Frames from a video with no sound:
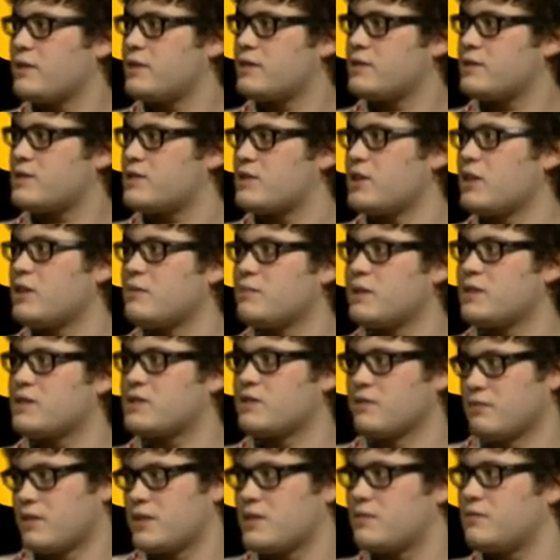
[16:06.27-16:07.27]

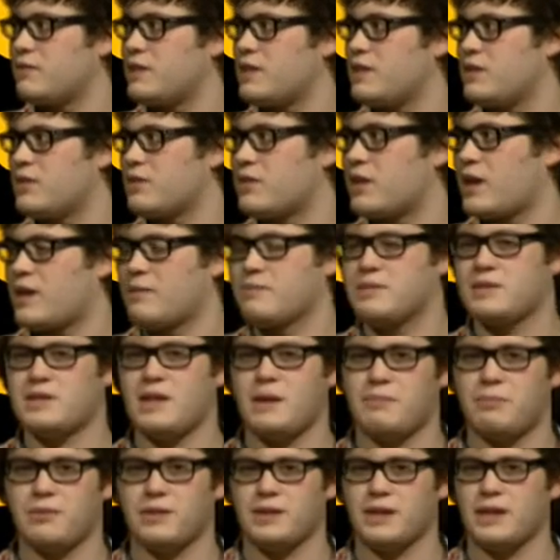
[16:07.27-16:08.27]
installments of this video game
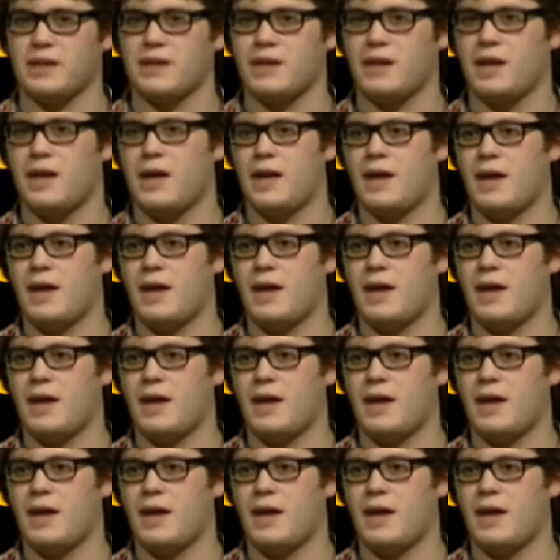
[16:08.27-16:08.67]
separately,